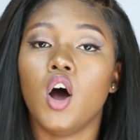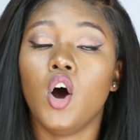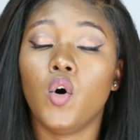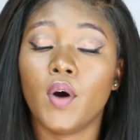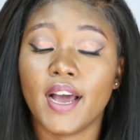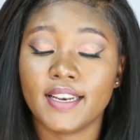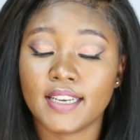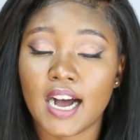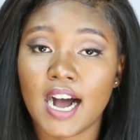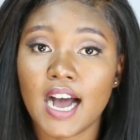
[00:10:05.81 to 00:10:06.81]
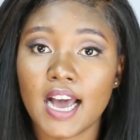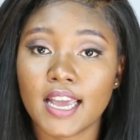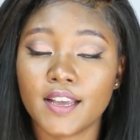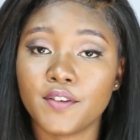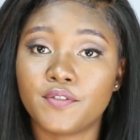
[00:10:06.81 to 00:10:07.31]
Oh, and
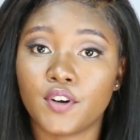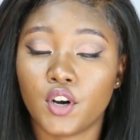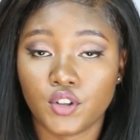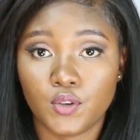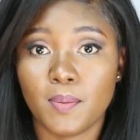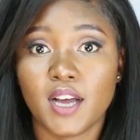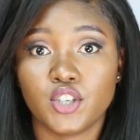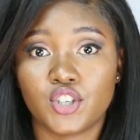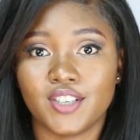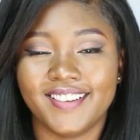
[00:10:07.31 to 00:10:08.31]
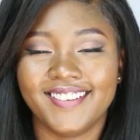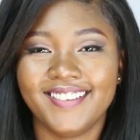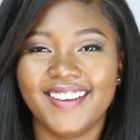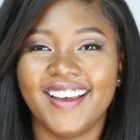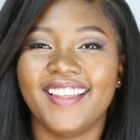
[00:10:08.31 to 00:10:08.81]
I forgot to
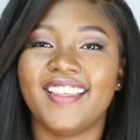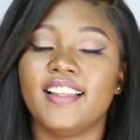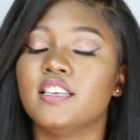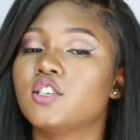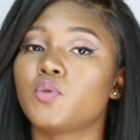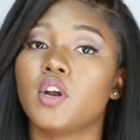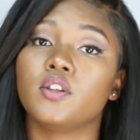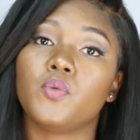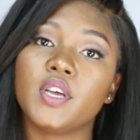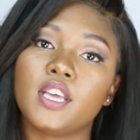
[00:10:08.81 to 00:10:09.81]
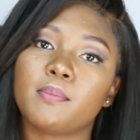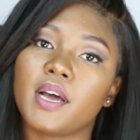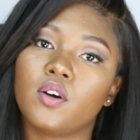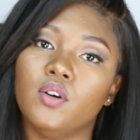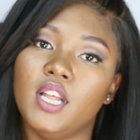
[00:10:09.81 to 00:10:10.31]
mention that this is one of the wig in
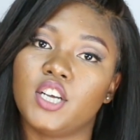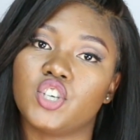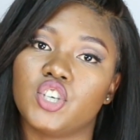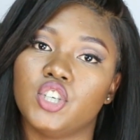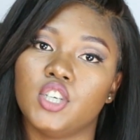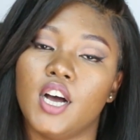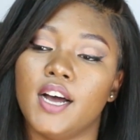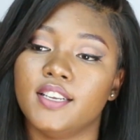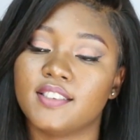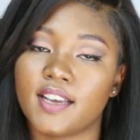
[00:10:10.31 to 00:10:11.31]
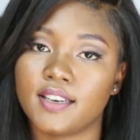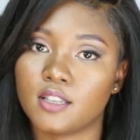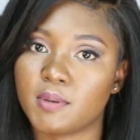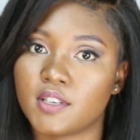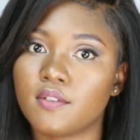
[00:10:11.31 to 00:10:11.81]
my collection. I designed
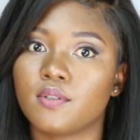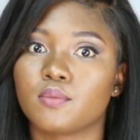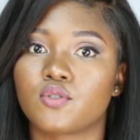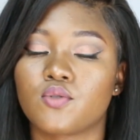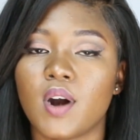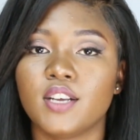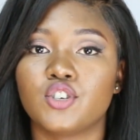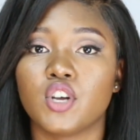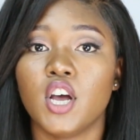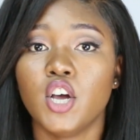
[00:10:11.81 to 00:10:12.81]
it myself from scratch.